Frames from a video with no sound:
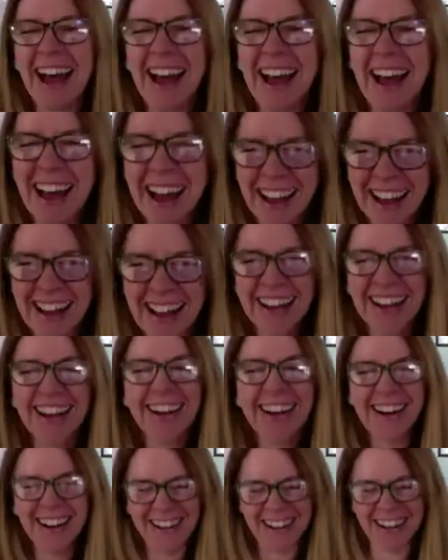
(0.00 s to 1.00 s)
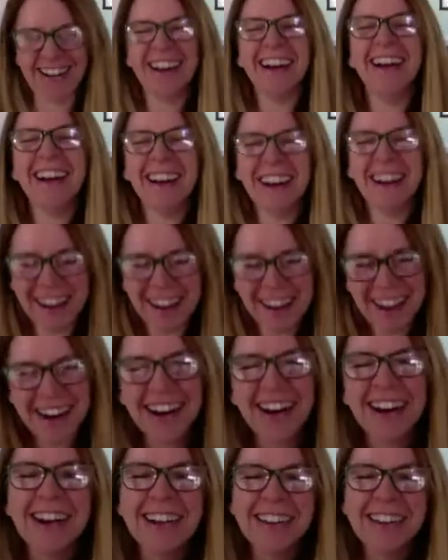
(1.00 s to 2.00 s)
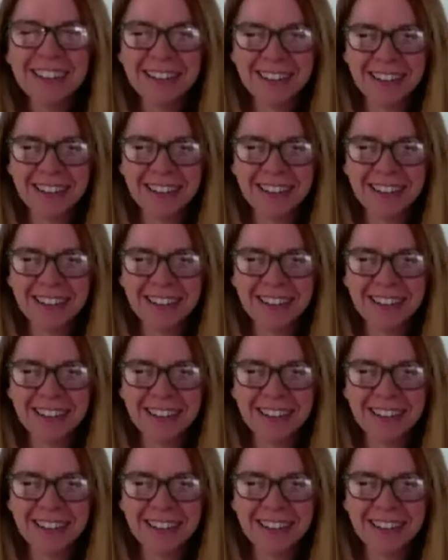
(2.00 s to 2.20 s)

situation. Like, you're like, this is